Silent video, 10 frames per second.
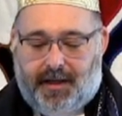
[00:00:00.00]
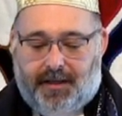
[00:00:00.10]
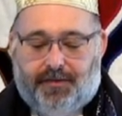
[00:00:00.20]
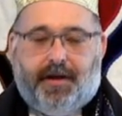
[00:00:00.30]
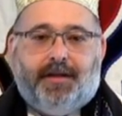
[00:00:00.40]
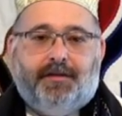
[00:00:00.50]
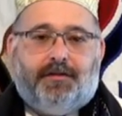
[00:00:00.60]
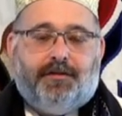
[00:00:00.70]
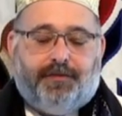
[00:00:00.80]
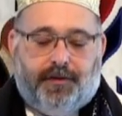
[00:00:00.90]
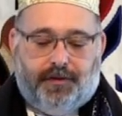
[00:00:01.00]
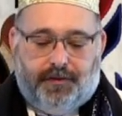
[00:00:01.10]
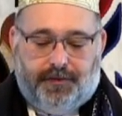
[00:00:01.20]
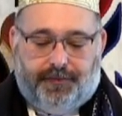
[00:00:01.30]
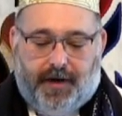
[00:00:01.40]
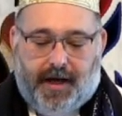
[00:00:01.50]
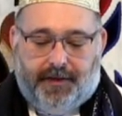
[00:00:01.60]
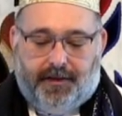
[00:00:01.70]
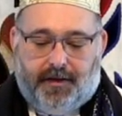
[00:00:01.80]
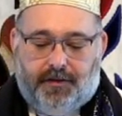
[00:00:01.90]
and threatens to further
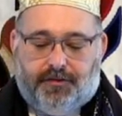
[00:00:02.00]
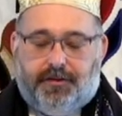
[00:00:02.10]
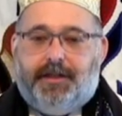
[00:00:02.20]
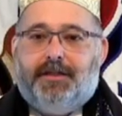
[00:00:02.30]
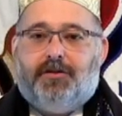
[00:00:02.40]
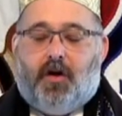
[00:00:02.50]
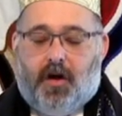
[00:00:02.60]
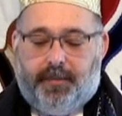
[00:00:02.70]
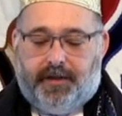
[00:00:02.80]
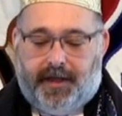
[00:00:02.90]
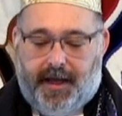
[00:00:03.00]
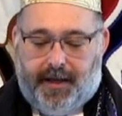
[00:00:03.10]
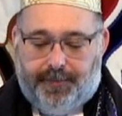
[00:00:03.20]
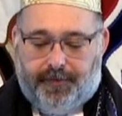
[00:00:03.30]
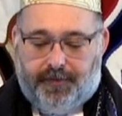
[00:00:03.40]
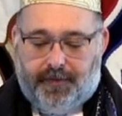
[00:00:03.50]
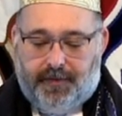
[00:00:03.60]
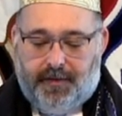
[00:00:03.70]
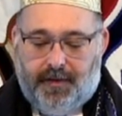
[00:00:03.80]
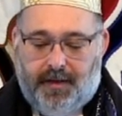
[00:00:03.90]
divide the country into armed camps,
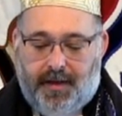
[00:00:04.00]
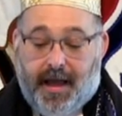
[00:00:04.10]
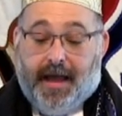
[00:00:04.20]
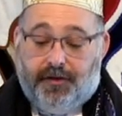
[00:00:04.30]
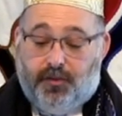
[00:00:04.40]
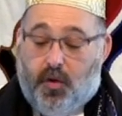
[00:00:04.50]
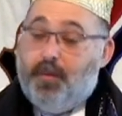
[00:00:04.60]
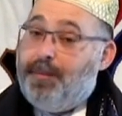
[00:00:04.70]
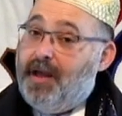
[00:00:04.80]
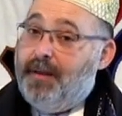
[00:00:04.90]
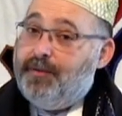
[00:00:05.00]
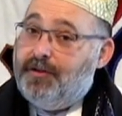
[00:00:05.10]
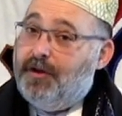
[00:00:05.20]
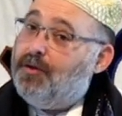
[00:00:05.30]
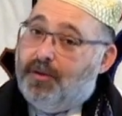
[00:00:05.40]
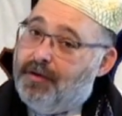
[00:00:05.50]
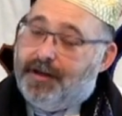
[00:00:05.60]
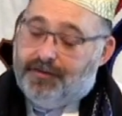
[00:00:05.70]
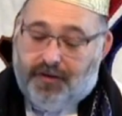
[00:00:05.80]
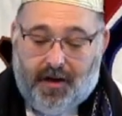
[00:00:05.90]
and you won't be able to go to a
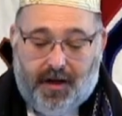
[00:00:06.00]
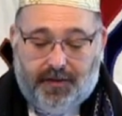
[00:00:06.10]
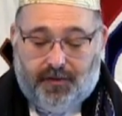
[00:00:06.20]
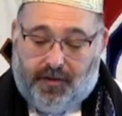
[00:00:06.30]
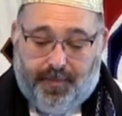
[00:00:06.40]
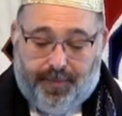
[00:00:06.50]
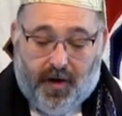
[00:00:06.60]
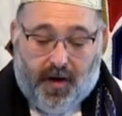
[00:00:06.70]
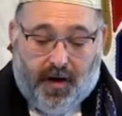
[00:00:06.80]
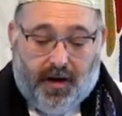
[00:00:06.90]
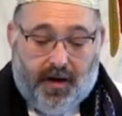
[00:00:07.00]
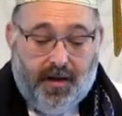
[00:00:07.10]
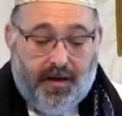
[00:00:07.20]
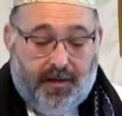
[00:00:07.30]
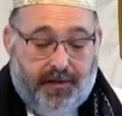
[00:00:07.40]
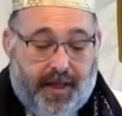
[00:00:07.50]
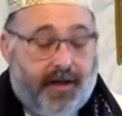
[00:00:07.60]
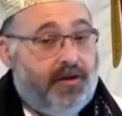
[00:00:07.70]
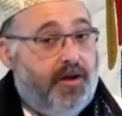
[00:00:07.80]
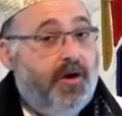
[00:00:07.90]
restaurant or a bar,
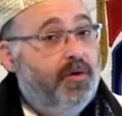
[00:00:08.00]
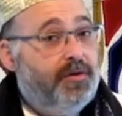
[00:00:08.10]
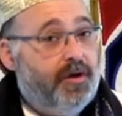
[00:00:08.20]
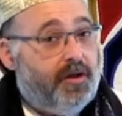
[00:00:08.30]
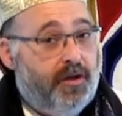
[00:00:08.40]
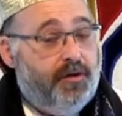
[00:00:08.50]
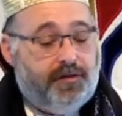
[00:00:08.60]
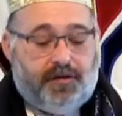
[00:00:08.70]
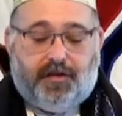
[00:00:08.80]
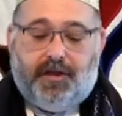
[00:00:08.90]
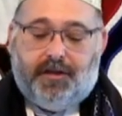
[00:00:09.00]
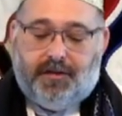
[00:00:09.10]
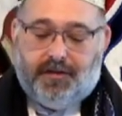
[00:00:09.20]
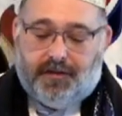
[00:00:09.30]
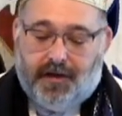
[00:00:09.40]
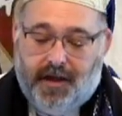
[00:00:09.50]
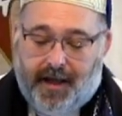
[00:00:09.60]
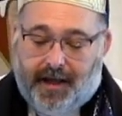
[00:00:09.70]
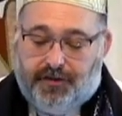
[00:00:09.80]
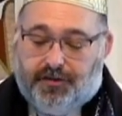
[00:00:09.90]
let alone the closed theaters
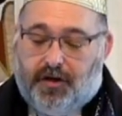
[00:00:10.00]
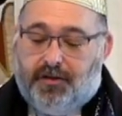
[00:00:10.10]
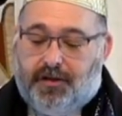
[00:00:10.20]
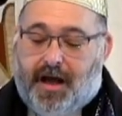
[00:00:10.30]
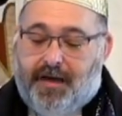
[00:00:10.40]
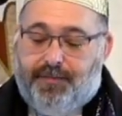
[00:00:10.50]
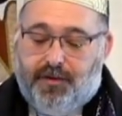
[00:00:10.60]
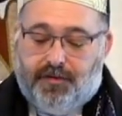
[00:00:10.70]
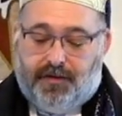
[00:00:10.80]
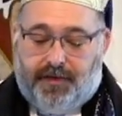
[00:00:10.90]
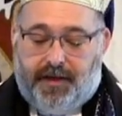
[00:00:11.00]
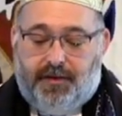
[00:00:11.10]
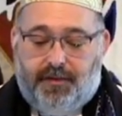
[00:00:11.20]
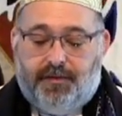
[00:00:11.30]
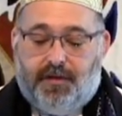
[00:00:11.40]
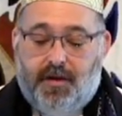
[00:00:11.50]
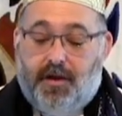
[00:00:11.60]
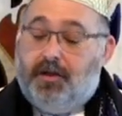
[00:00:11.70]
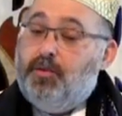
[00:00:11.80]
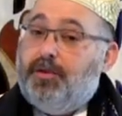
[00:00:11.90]
and shuttered live music venues.
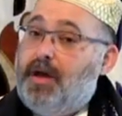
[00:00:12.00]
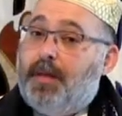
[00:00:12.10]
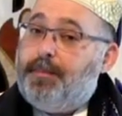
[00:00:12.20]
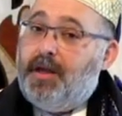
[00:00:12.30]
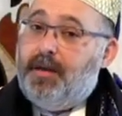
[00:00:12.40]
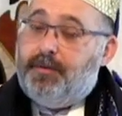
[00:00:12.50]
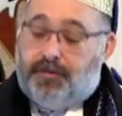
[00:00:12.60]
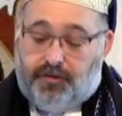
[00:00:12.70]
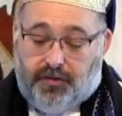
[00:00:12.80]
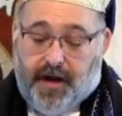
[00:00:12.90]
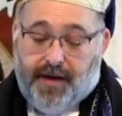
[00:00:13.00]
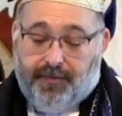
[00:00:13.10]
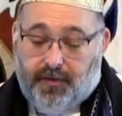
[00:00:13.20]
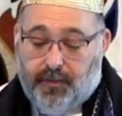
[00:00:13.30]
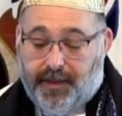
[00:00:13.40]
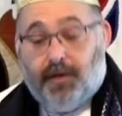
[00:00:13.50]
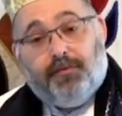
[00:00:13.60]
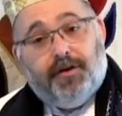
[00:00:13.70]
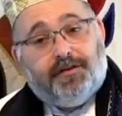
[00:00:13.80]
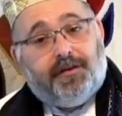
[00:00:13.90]
You will not be able to travel
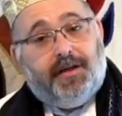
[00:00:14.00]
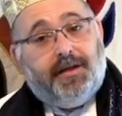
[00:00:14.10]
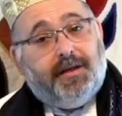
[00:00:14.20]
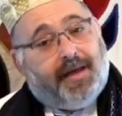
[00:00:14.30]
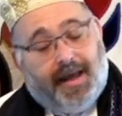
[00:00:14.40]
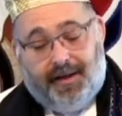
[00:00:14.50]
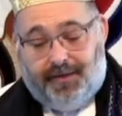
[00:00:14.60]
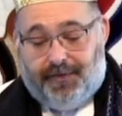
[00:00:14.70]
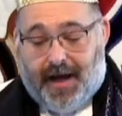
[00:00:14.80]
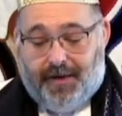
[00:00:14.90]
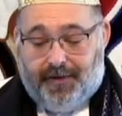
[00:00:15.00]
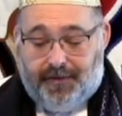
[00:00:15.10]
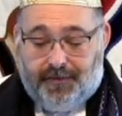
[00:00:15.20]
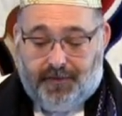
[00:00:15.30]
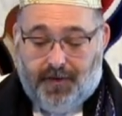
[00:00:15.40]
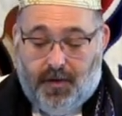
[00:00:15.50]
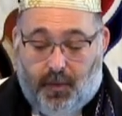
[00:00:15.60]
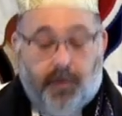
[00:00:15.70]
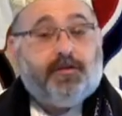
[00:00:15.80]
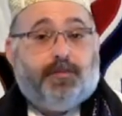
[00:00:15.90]
without risking getting the virus
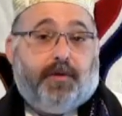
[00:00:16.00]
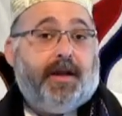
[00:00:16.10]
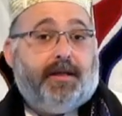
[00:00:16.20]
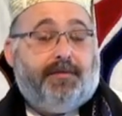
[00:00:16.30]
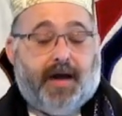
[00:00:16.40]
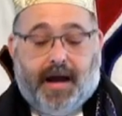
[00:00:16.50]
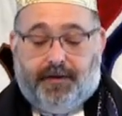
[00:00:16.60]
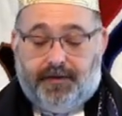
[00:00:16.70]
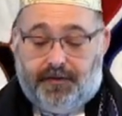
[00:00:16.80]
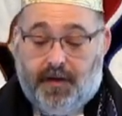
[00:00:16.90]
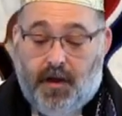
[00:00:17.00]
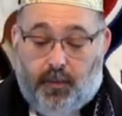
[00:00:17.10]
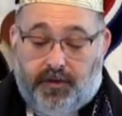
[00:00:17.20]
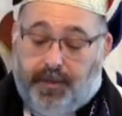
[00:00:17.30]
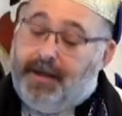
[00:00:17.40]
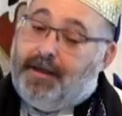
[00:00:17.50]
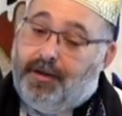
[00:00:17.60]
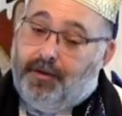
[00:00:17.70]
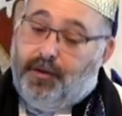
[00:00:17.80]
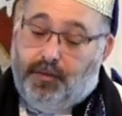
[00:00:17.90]
or spreading the virus, which might
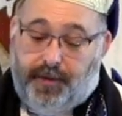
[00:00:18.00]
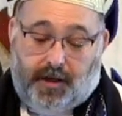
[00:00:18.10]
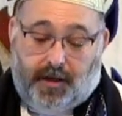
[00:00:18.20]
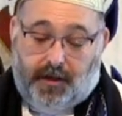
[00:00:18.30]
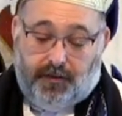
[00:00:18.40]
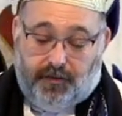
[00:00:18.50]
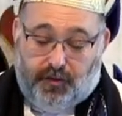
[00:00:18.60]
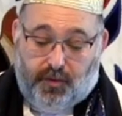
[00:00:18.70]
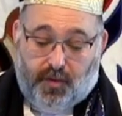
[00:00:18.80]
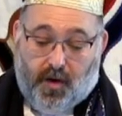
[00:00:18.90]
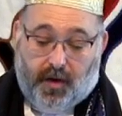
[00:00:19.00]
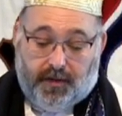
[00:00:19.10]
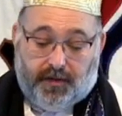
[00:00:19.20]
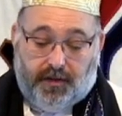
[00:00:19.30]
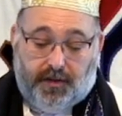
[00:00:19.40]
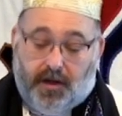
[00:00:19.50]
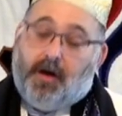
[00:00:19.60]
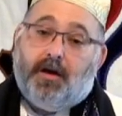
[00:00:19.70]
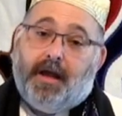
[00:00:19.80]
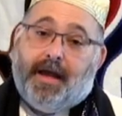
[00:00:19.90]
kill you because you aren't
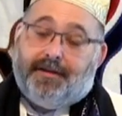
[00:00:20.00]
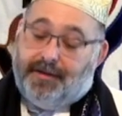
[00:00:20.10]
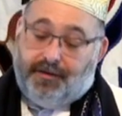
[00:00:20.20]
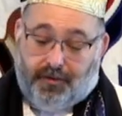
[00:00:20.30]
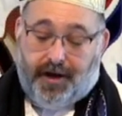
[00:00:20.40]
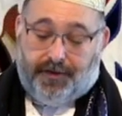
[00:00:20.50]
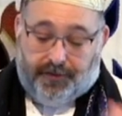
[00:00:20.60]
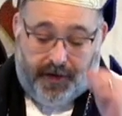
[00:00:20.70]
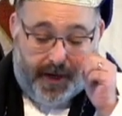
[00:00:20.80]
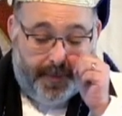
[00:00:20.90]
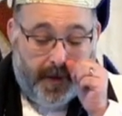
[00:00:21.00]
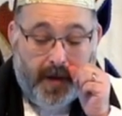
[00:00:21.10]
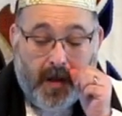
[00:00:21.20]
young and in great shape.